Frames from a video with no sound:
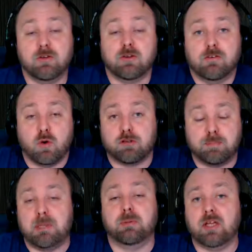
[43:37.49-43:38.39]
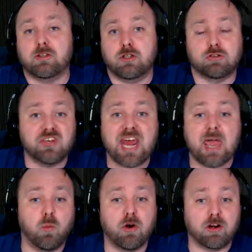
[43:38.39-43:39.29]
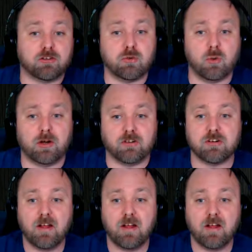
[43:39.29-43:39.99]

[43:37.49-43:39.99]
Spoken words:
of course people that use networked storage.